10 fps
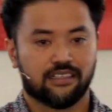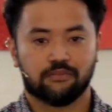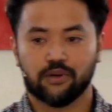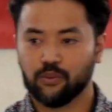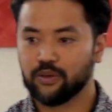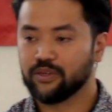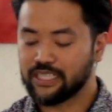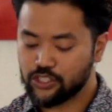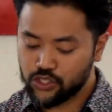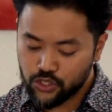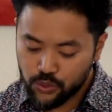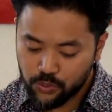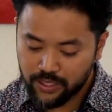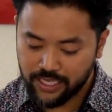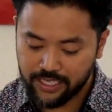But when we can tune
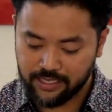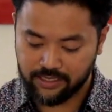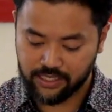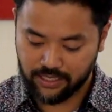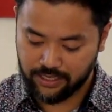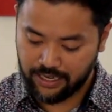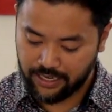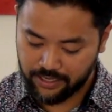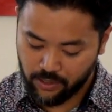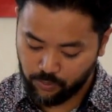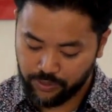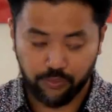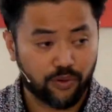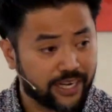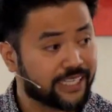in to God, we
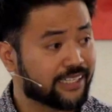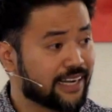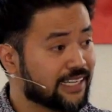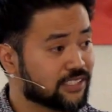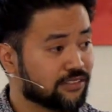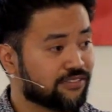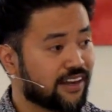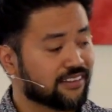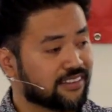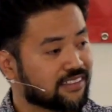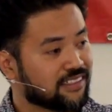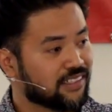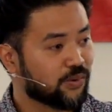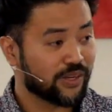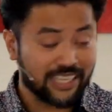recognize the Father.
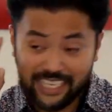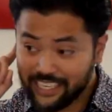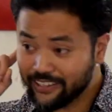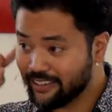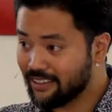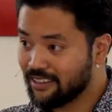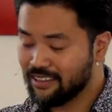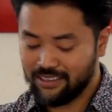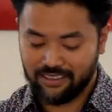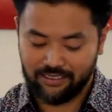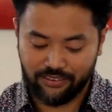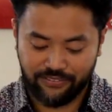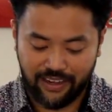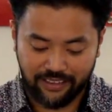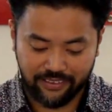We hear the
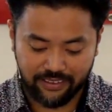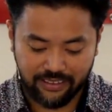Father.